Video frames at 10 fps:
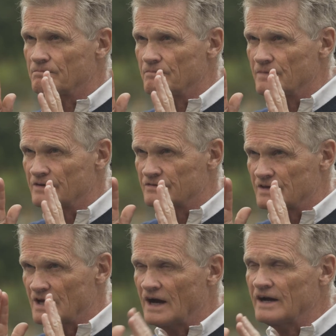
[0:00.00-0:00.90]
It's
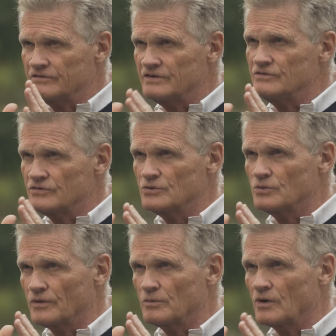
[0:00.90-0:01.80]
the IT
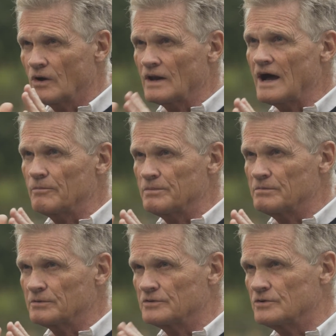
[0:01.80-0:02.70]
tool that will allow
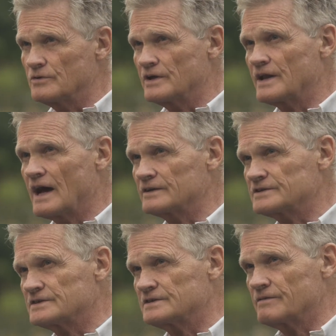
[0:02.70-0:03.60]
people to do the
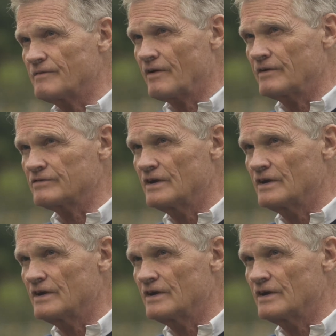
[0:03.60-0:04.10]
analysis of the variants,